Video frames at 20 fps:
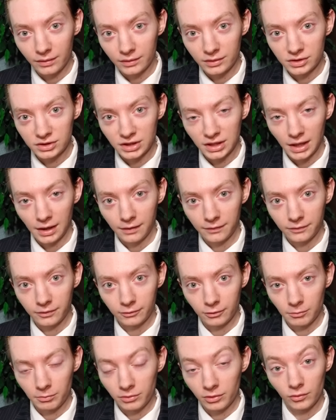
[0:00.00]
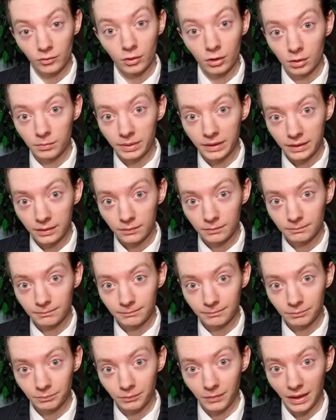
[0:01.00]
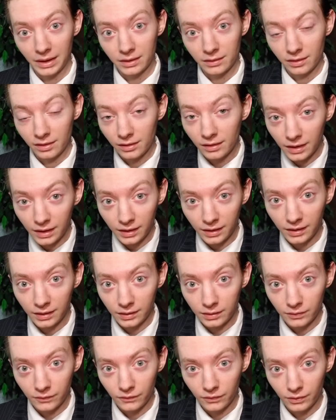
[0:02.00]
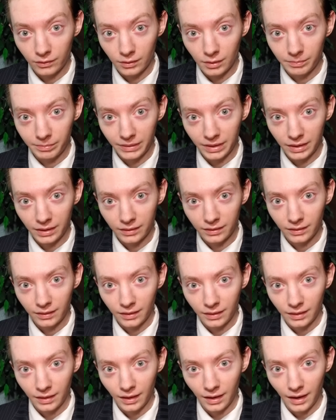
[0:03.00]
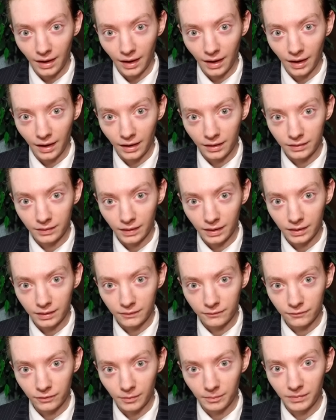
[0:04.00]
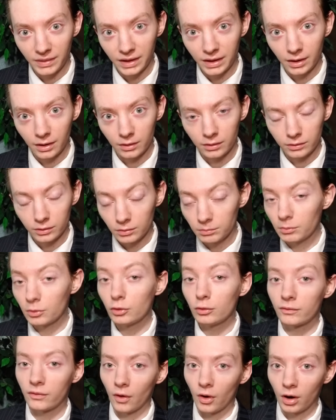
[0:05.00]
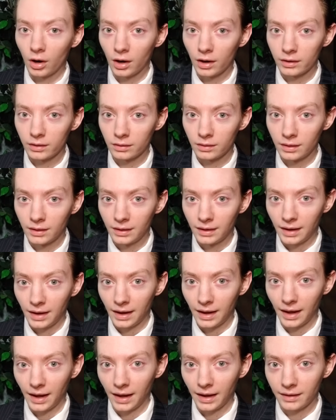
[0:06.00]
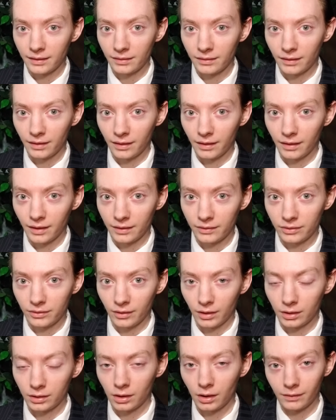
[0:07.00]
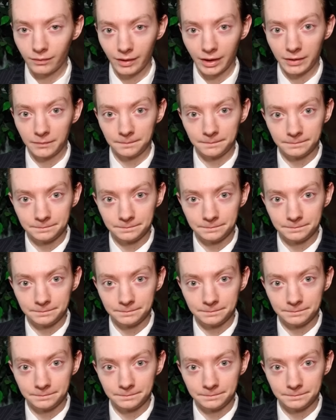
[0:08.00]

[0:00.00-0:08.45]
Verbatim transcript: You just have to absorb it, let it sink in for a bit, and then from there, you move on, and uh, I thought, all right,